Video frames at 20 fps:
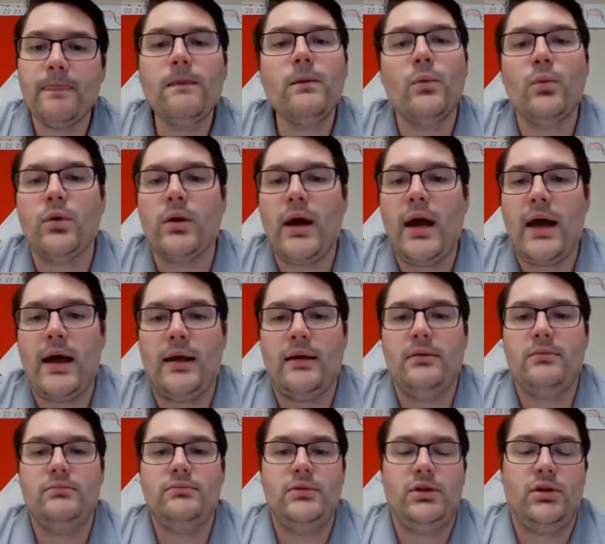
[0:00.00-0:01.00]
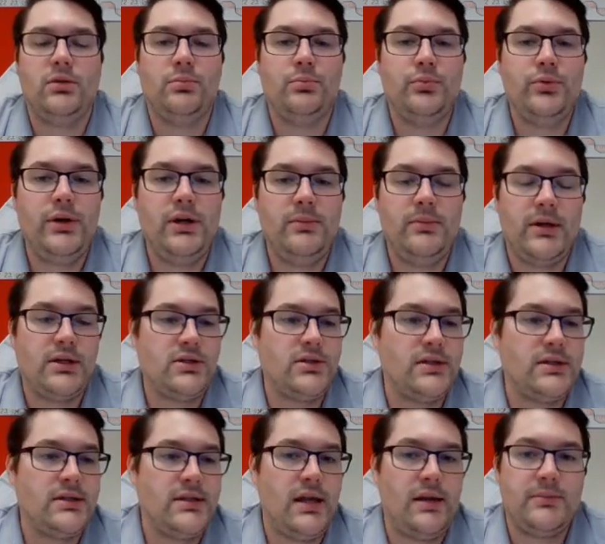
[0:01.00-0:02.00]
we're at pretty much the
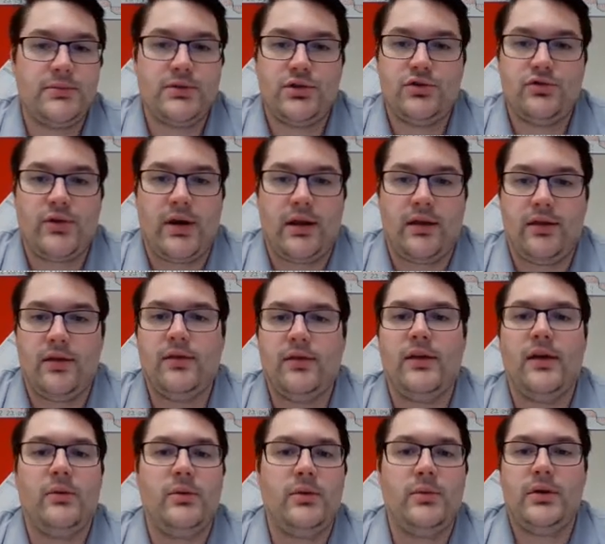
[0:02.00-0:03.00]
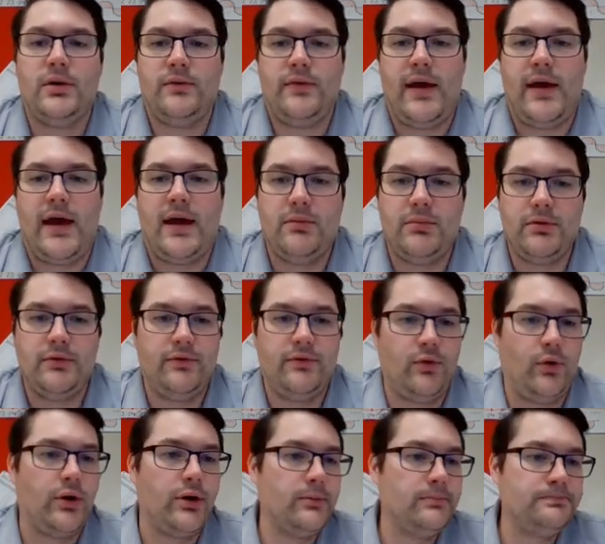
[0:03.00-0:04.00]
same strength that we would have had
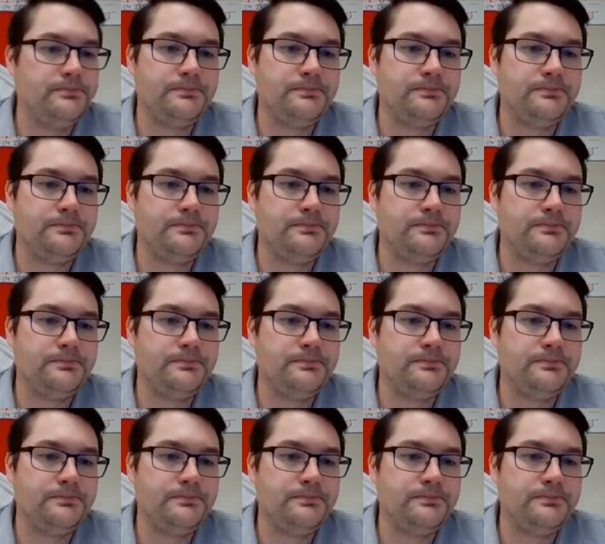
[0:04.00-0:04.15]
before.